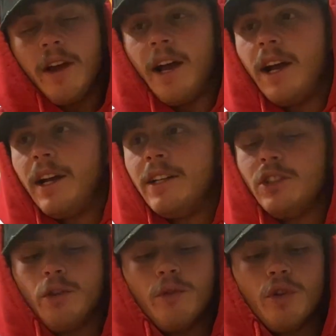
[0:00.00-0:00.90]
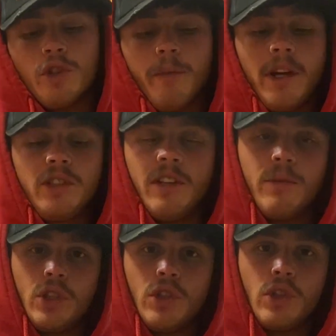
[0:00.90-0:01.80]
and you would use a mess tin,
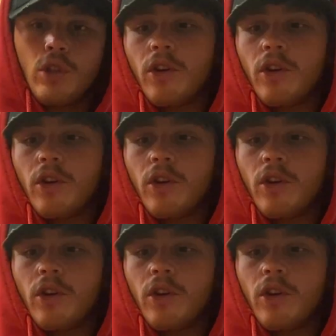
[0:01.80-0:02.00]
is just